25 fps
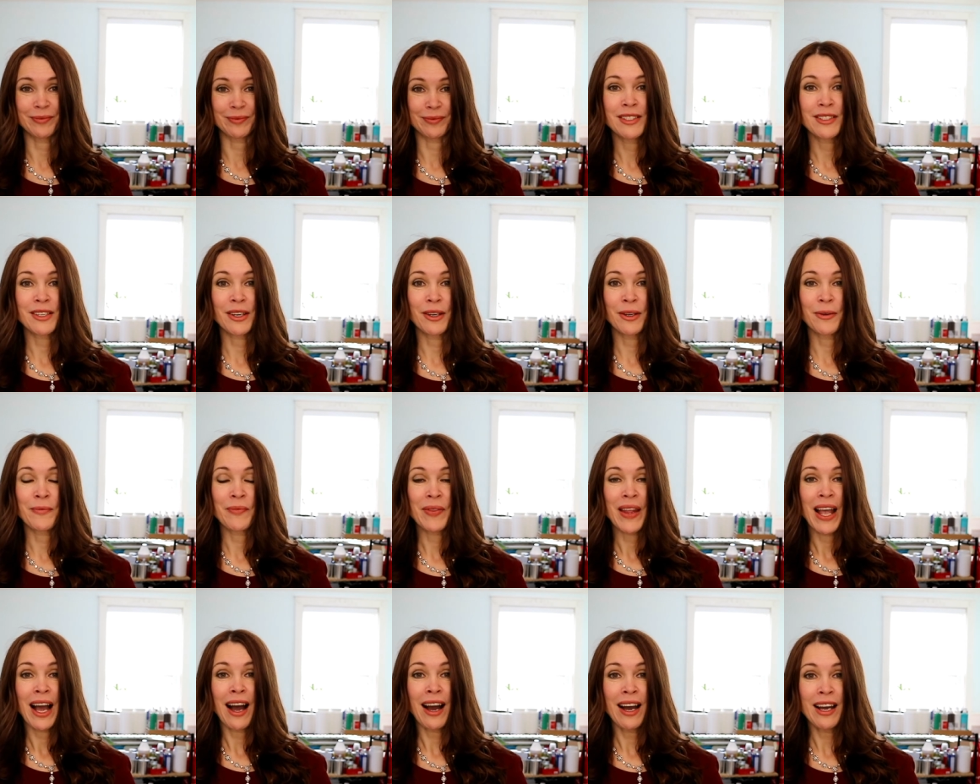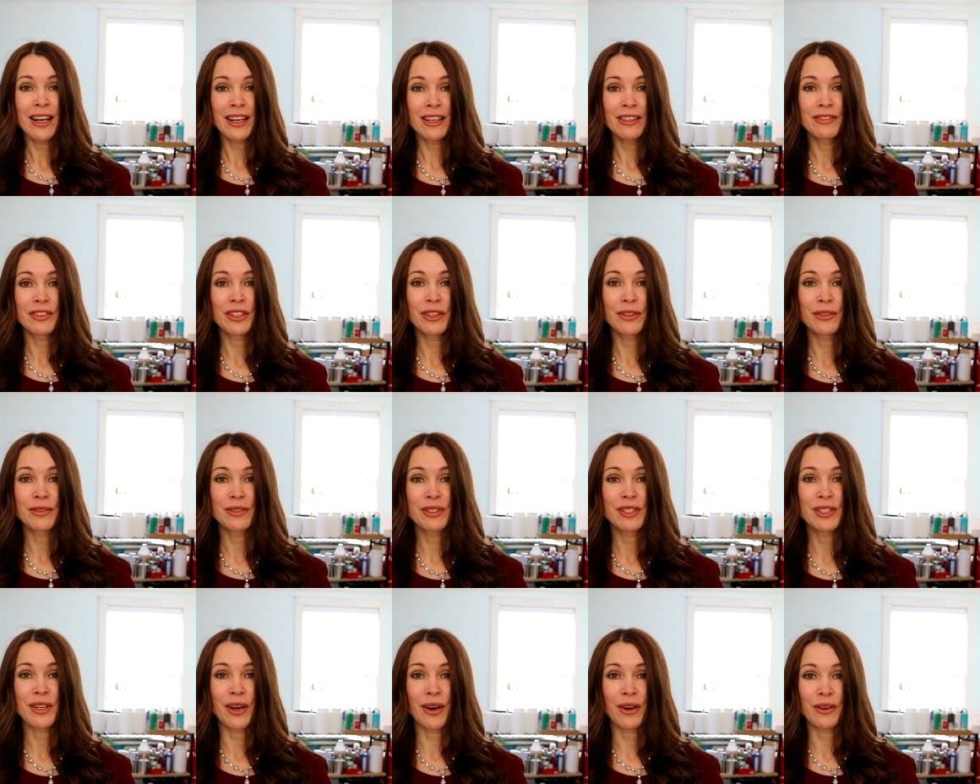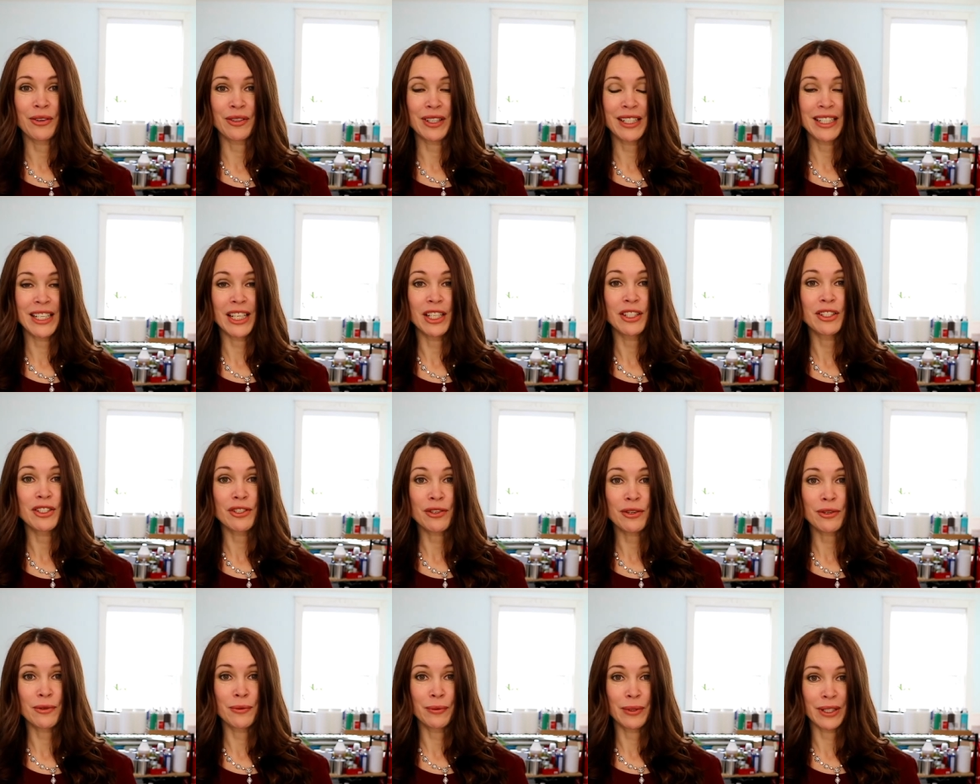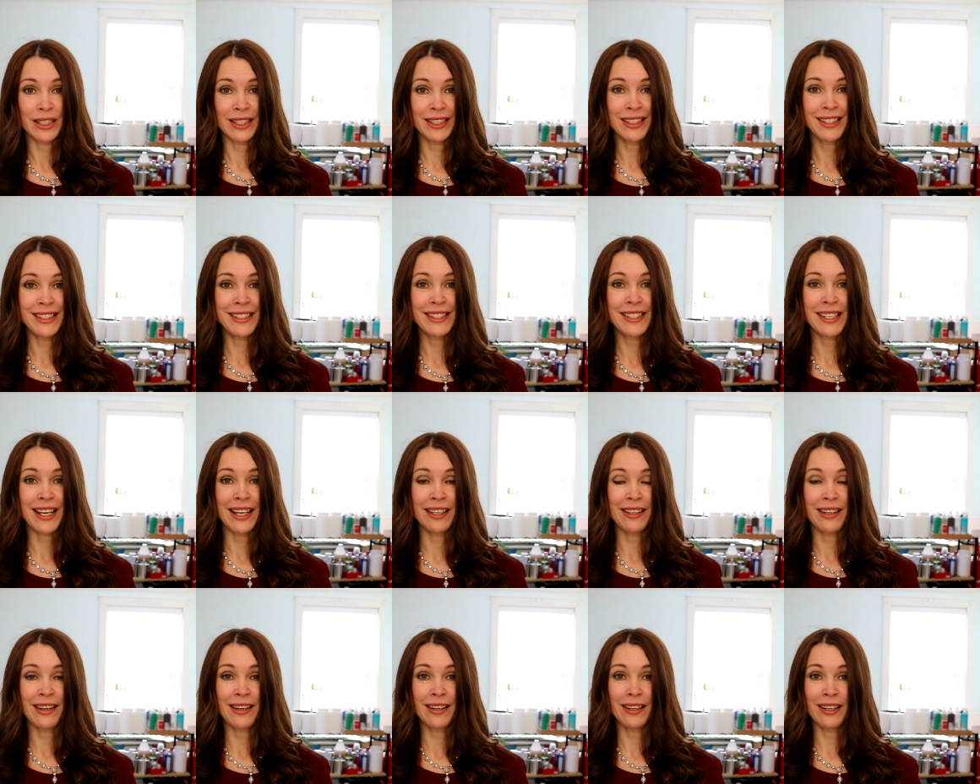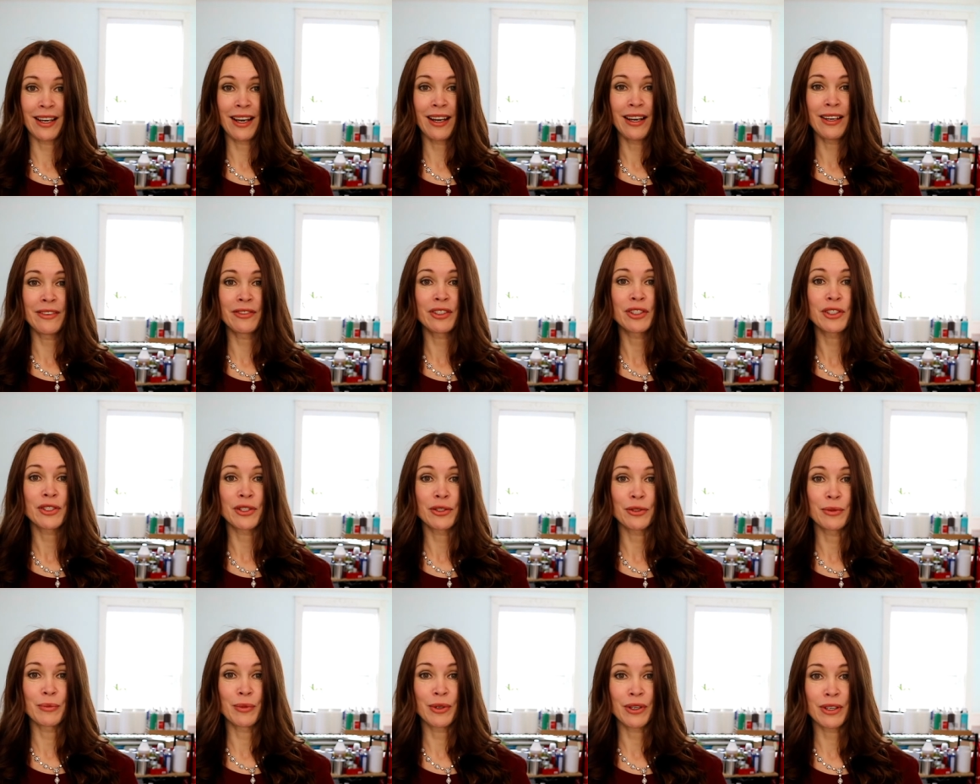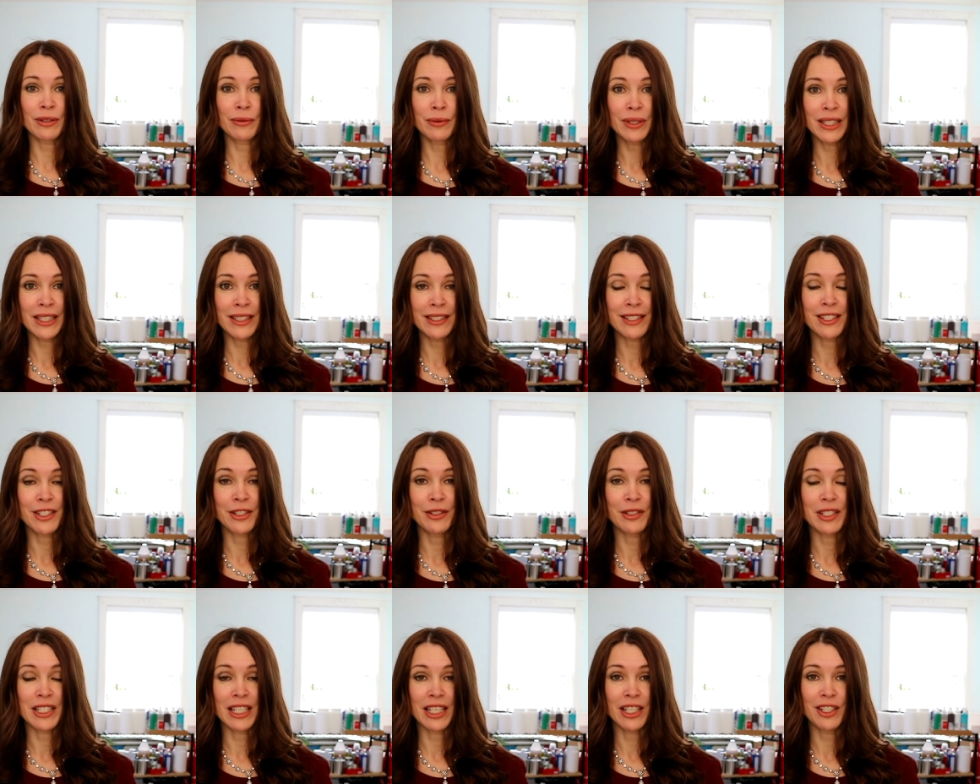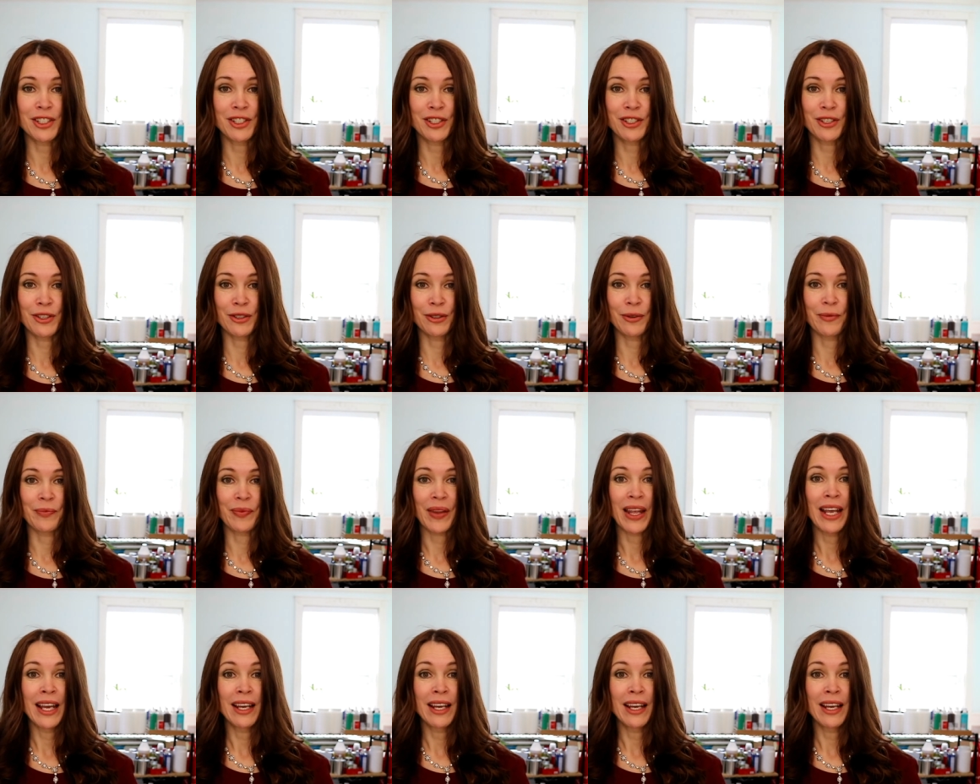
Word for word: So I have used already two words and I have two more words to teach you.